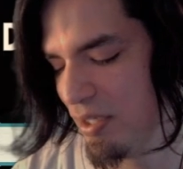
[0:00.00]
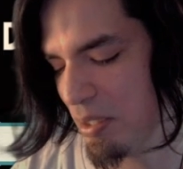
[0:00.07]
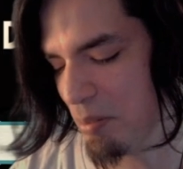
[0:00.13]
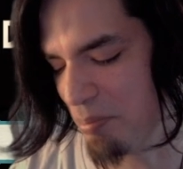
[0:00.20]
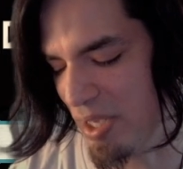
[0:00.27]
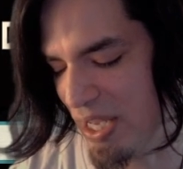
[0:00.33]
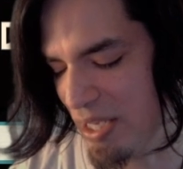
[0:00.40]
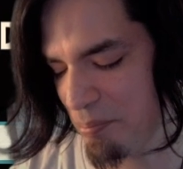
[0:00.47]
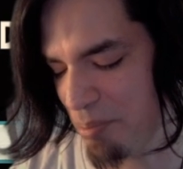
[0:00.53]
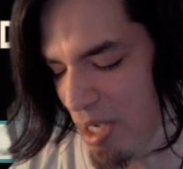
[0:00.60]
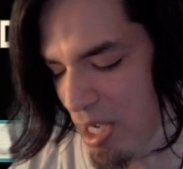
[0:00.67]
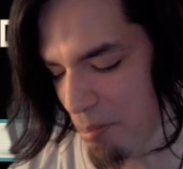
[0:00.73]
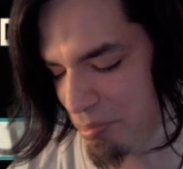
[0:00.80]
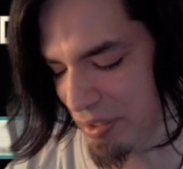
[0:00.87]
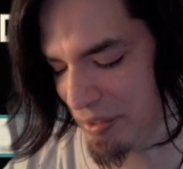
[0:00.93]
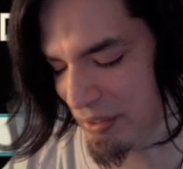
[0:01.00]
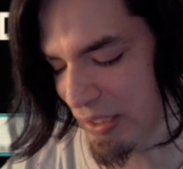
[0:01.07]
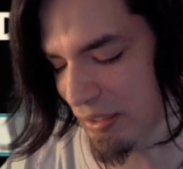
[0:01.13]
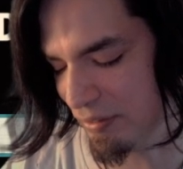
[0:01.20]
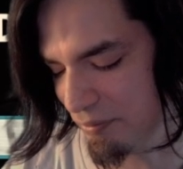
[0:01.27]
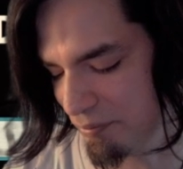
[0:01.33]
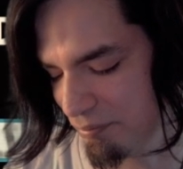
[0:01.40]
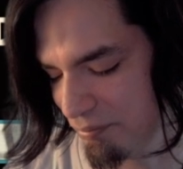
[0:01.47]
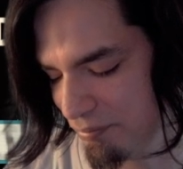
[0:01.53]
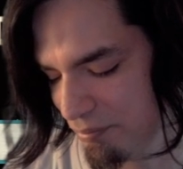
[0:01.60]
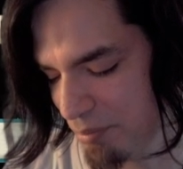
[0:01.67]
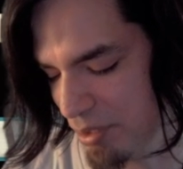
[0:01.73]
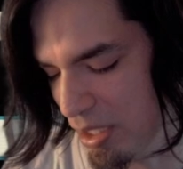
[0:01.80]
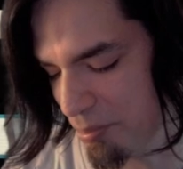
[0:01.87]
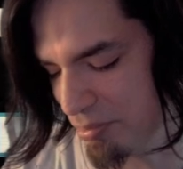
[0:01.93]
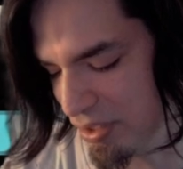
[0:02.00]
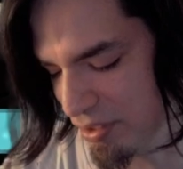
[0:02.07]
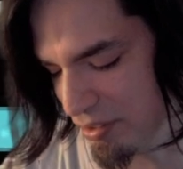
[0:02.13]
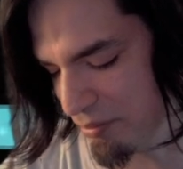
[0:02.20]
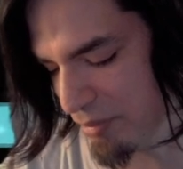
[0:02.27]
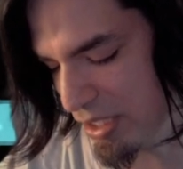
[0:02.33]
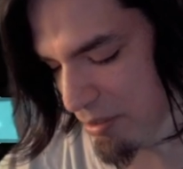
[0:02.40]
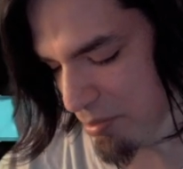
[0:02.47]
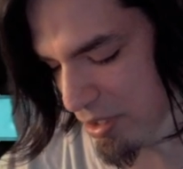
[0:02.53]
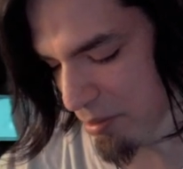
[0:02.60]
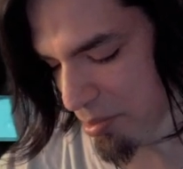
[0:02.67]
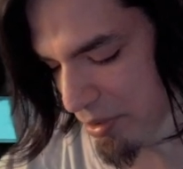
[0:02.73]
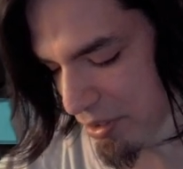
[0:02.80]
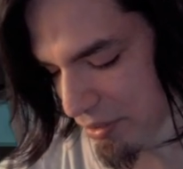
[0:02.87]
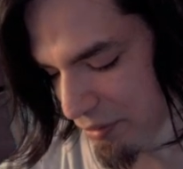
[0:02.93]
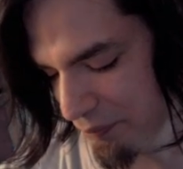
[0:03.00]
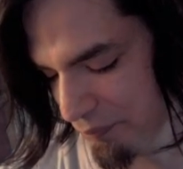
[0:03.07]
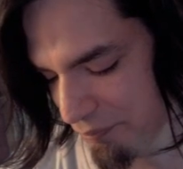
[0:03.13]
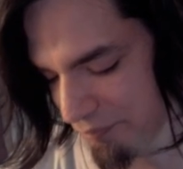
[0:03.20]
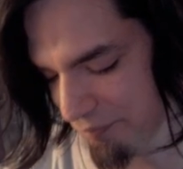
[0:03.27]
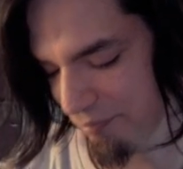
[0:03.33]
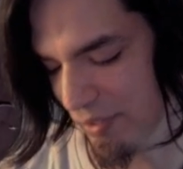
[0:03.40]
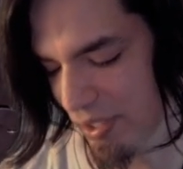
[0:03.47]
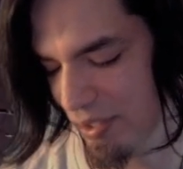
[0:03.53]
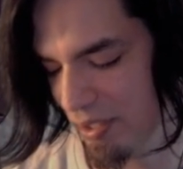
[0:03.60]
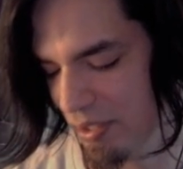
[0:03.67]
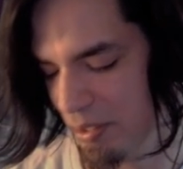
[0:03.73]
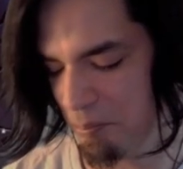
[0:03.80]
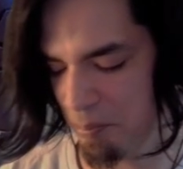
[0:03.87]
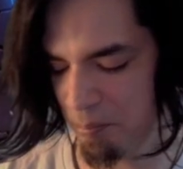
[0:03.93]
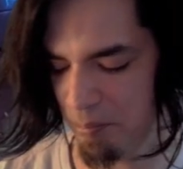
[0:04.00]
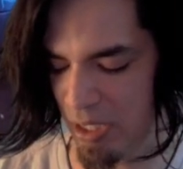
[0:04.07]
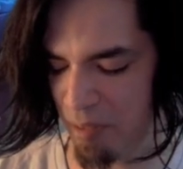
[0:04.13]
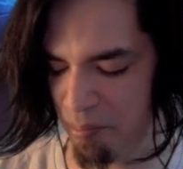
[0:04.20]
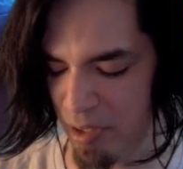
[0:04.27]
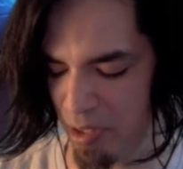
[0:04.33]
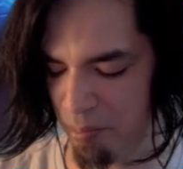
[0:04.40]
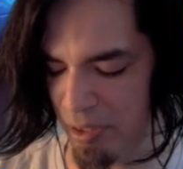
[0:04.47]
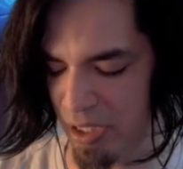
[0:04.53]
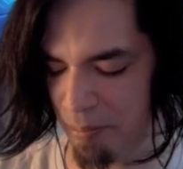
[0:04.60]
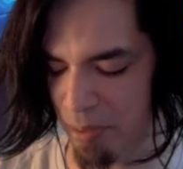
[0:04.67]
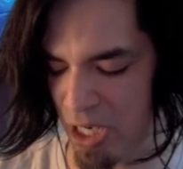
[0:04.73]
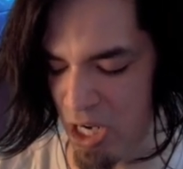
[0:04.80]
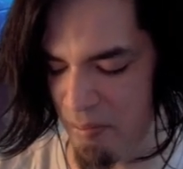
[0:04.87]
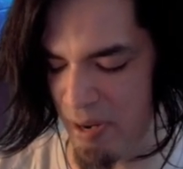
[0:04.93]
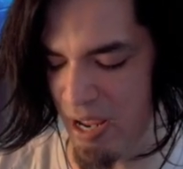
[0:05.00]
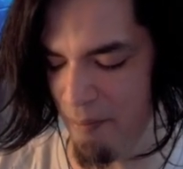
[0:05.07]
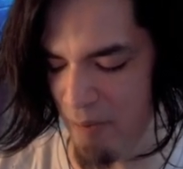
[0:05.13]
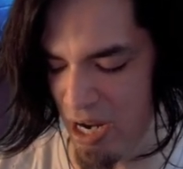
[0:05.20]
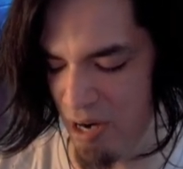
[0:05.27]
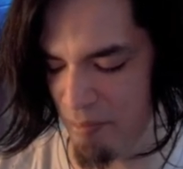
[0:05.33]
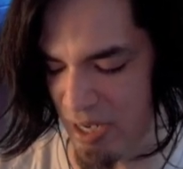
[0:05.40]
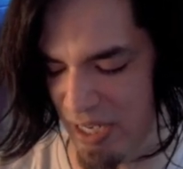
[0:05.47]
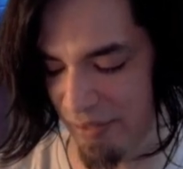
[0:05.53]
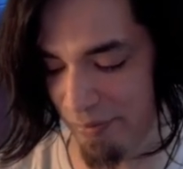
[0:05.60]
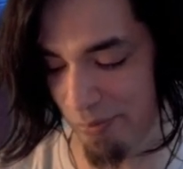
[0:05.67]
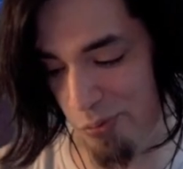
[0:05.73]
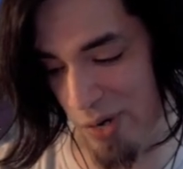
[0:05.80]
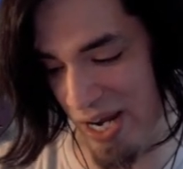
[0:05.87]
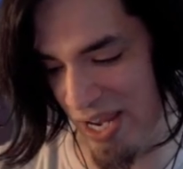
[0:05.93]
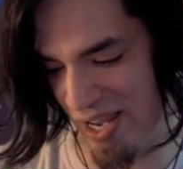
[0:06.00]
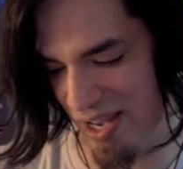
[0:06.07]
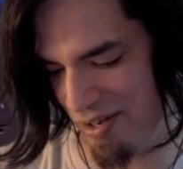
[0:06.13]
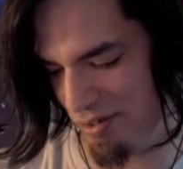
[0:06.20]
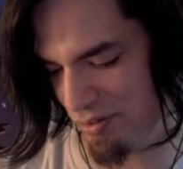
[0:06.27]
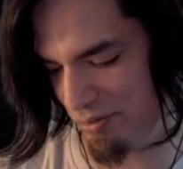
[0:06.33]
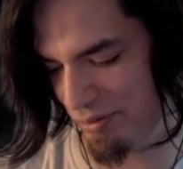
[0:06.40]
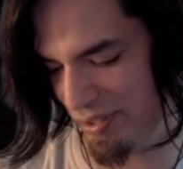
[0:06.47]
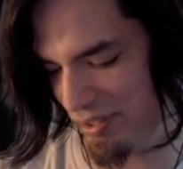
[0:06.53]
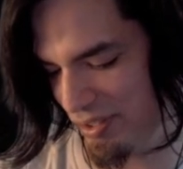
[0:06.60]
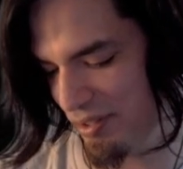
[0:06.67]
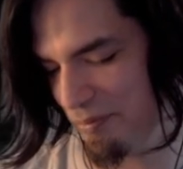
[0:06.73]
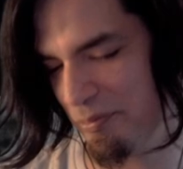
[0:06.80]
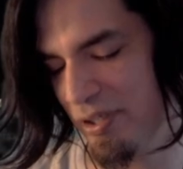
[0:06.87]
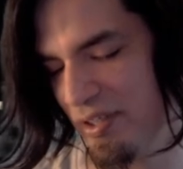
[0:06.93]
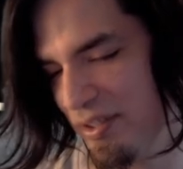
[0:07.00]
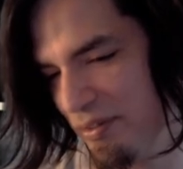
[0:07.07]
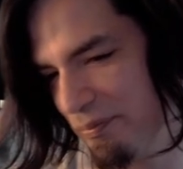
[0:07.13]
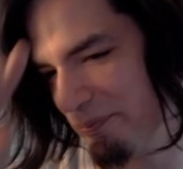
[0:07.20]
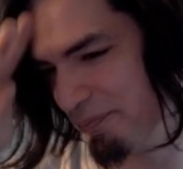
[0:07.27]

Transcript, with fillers: Man popped to Satan. Popped a Man Bear Pig. Man Bear Pig, hey Man Bear Pig, wow, yeah buddy,